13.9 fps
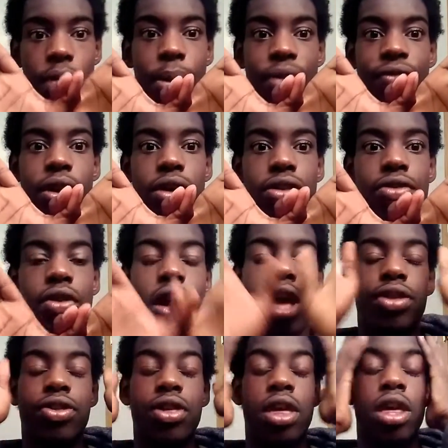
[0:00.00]
All my fingers
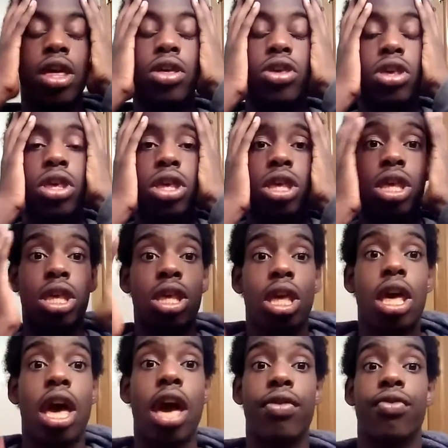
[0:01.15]
crossed.
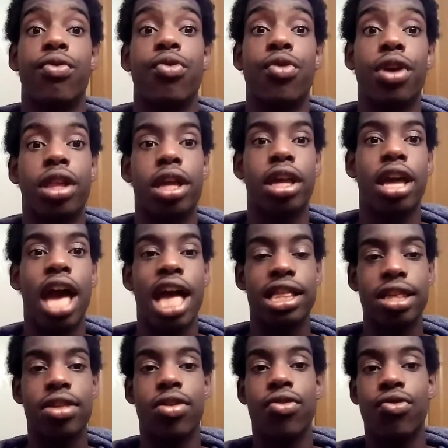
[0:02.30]
I really, I
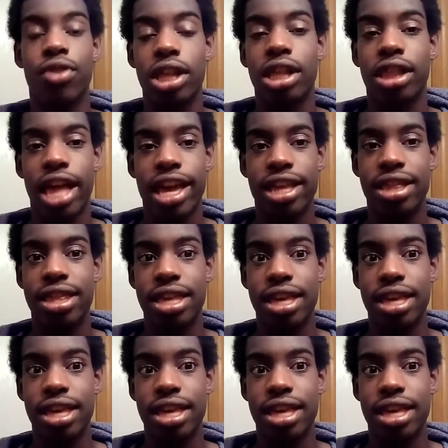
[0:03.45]
still really like